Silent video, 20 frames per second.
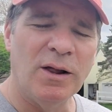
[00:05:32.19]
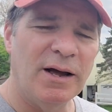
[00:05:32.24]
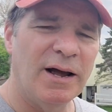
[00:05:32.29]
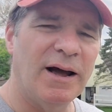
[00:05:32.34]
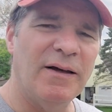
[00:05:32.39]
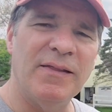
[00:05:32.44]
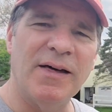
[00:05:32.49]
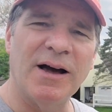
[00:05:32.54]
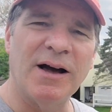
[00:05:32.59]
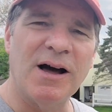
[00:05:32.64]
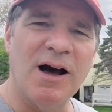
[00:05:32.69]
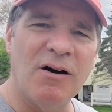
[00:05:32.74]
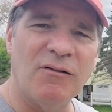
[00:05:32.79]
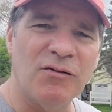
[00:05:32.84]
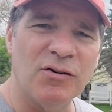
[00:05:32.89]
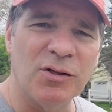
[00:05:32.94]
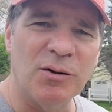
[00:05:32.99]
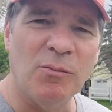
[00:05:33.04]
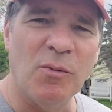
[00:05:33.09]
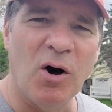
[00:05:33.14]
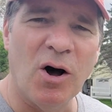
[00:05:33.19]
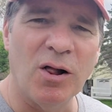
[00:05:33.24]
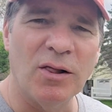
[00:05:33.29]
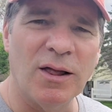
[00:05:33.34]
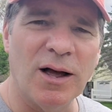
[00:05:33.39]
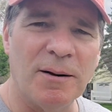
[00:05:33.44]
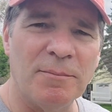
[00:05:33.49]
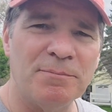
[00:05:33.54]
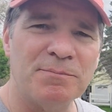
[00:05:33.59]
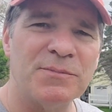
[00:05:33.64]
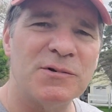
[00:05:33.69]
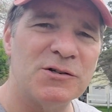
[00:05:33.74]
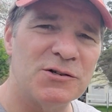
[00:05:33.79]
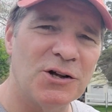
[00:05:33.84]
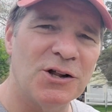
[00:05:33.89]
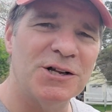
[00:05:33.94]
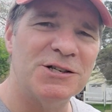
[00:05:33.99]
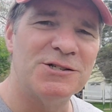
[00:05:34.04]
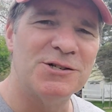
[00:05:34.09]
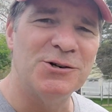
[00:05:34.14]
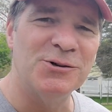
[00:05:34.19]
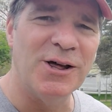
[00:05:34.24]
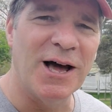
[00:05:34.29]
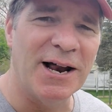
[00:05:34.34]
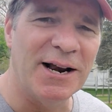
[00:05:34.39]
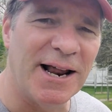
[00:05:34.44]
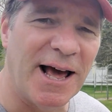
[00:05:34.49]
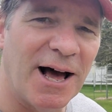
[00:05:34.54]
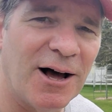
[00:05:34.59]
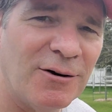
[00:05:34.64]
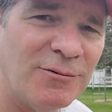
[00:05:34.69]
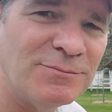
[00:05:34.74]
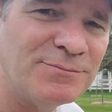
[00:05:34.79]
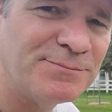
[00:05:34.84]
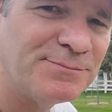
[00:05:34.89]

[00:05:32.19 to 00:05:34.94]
and then cover them all up. So let's do that now.